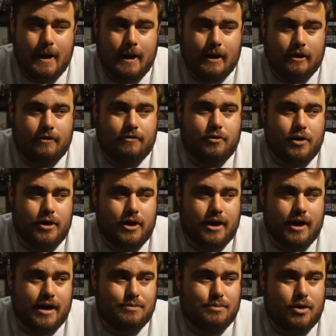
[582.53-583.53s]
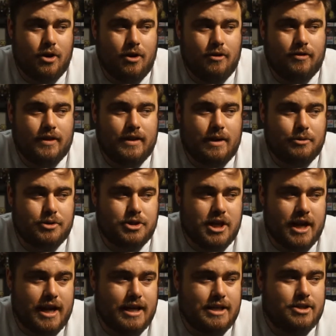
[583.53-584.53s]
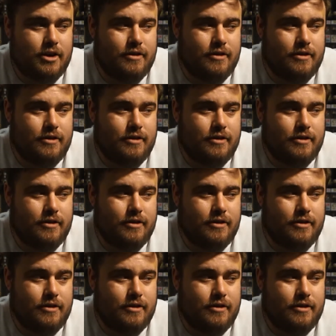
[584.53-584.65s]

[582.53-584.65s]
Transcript: a lot for you guys, but hopefully that will change.